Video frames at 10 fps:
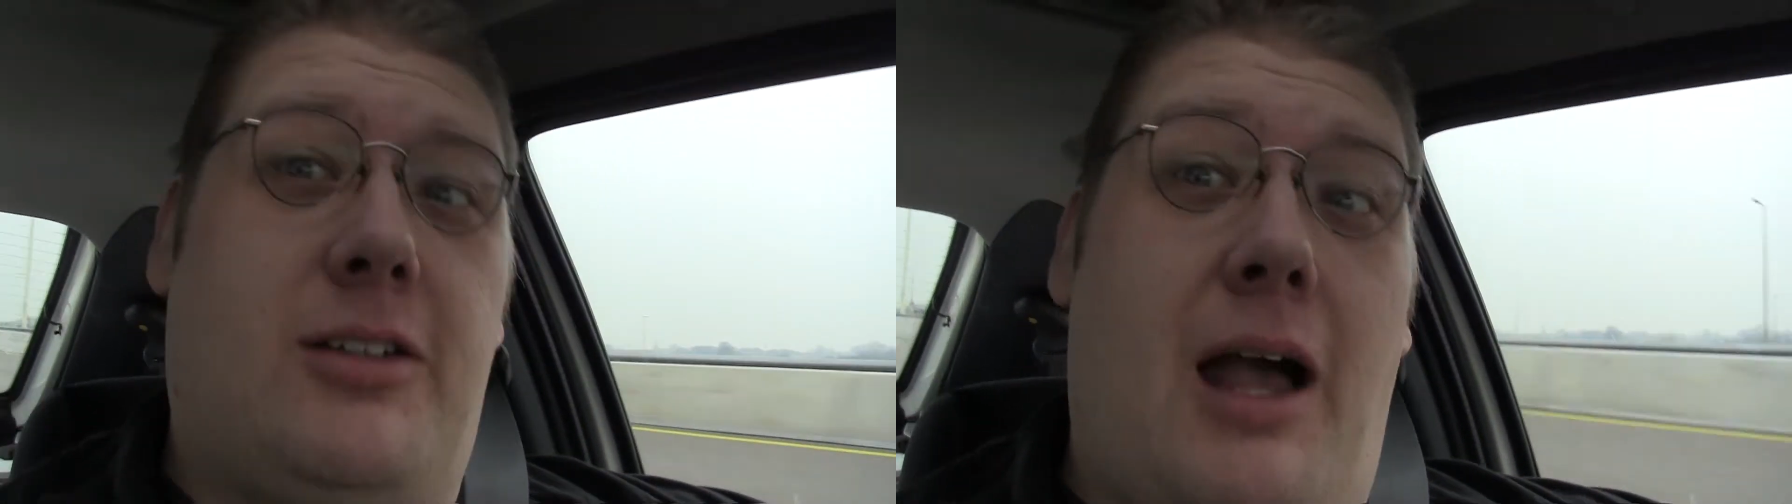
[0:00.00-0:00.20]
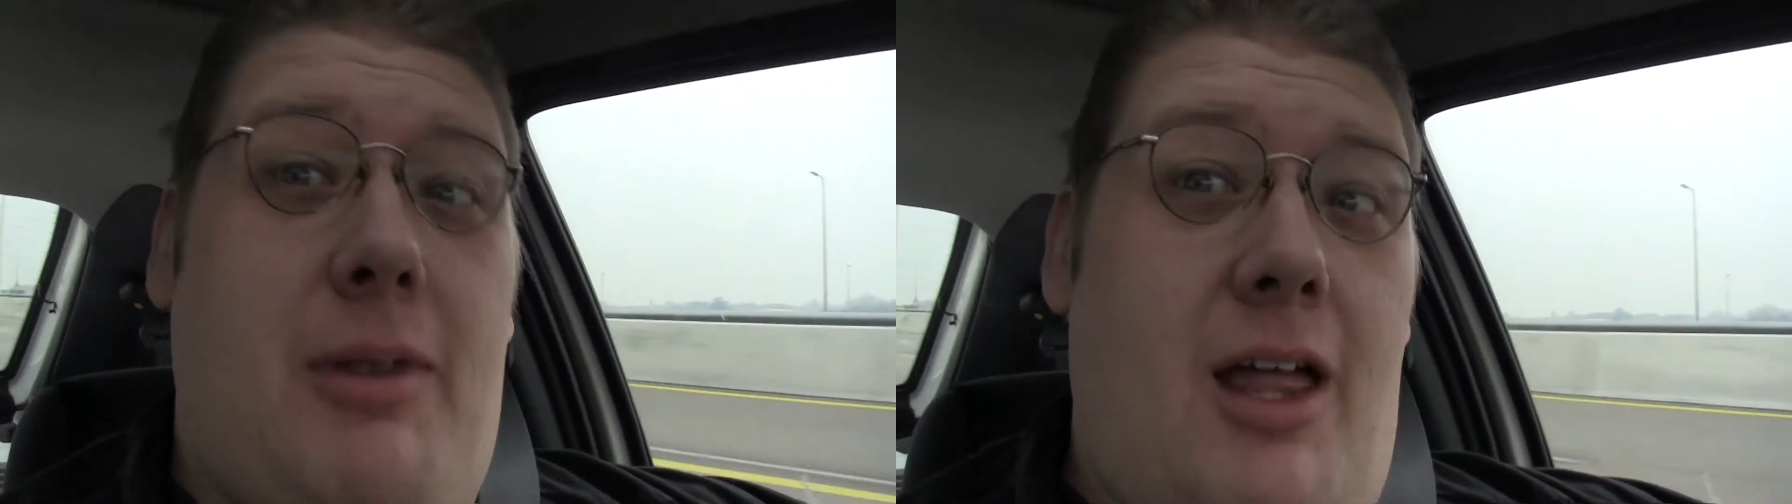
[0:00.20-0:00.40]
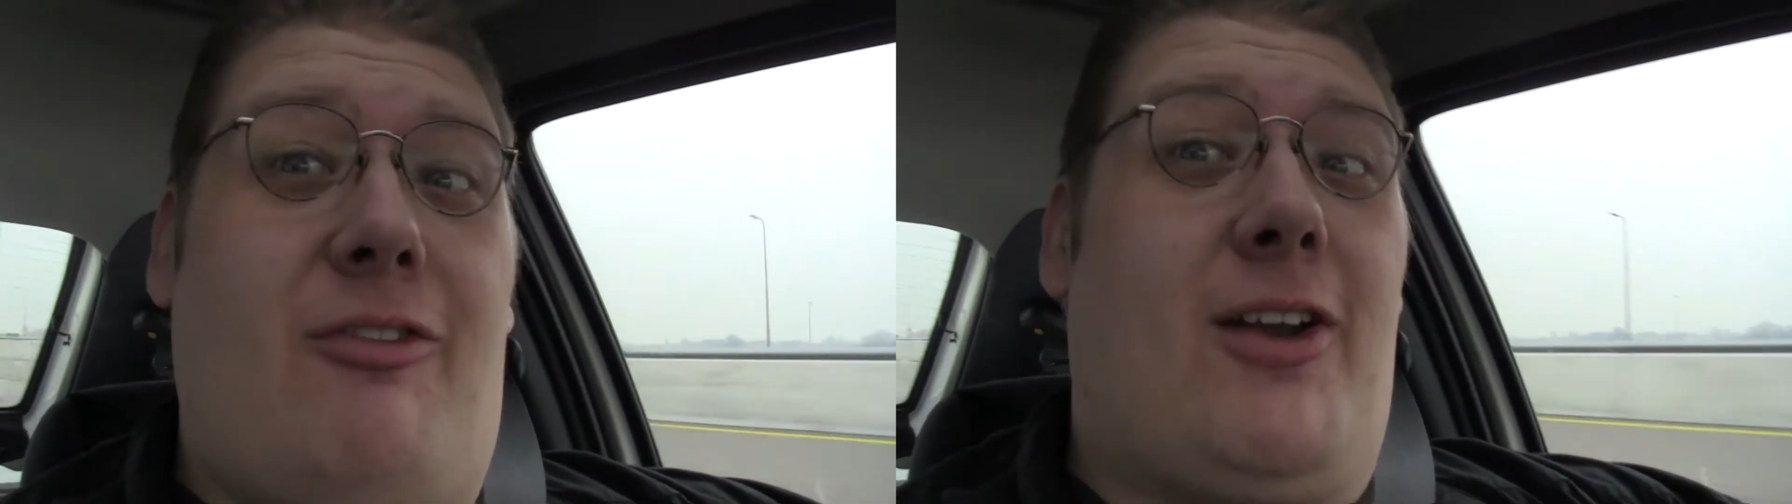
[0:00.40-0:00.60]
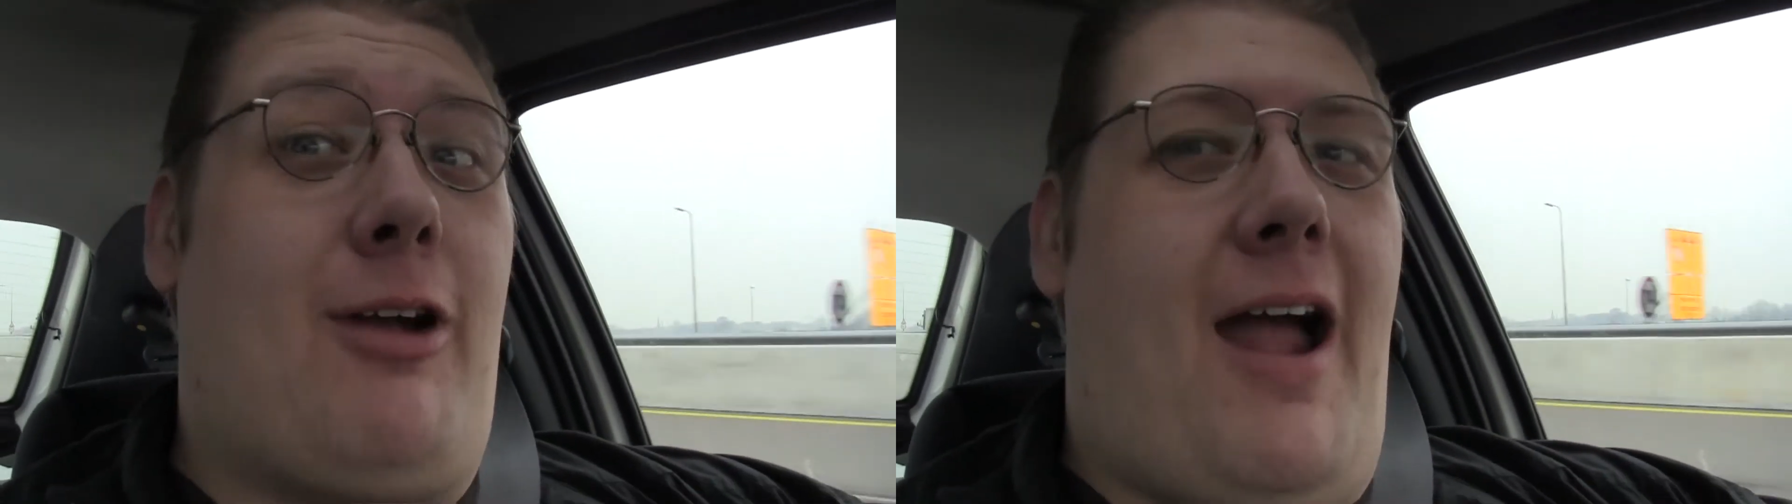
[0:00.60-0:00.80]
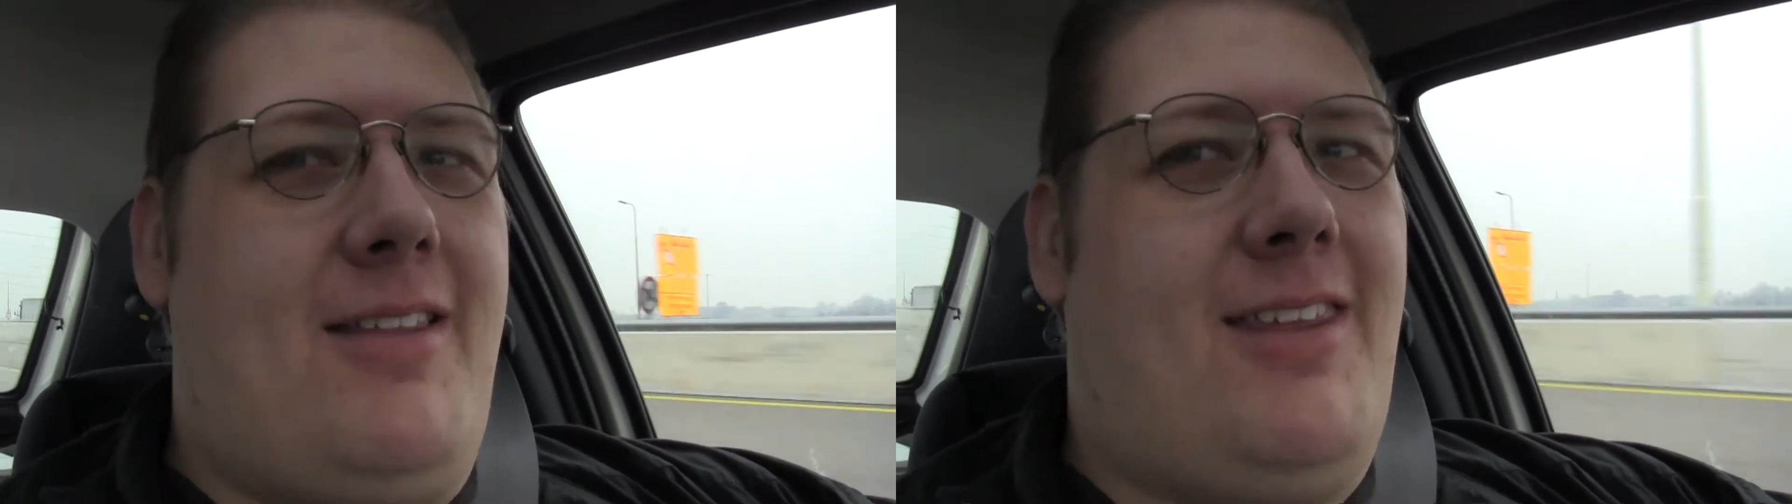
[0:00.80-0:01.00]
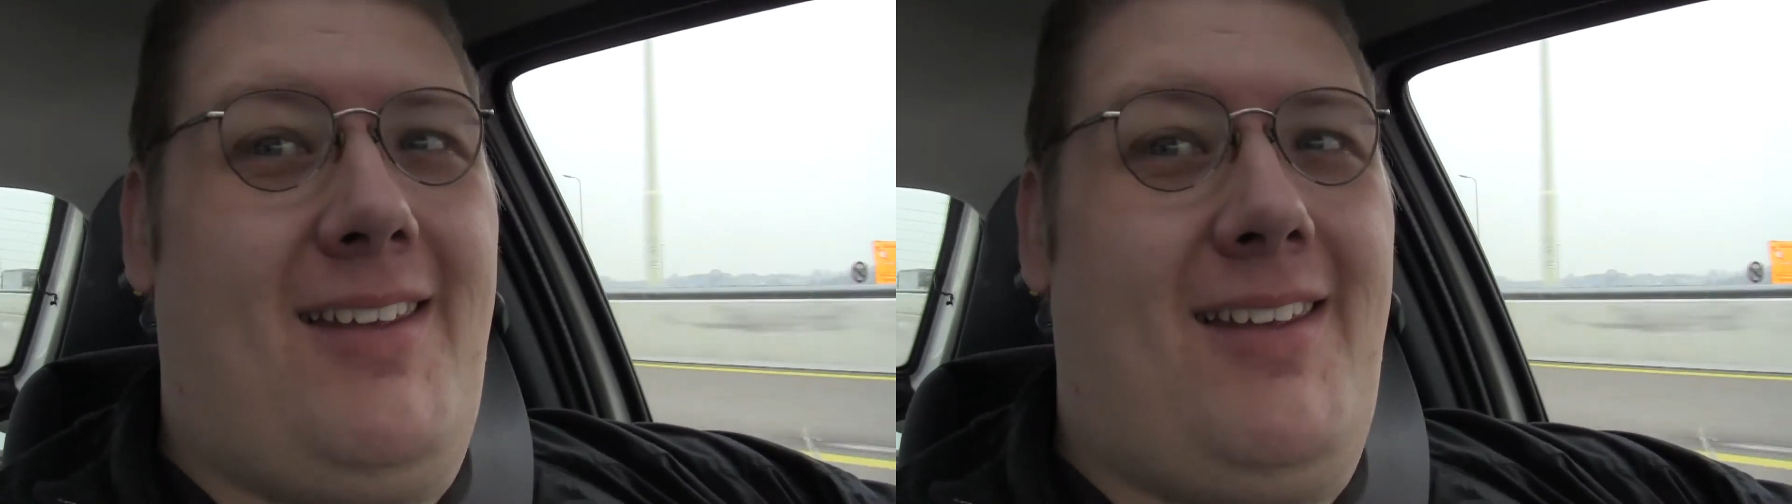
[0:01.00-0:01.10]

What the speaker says: you come along for the ride?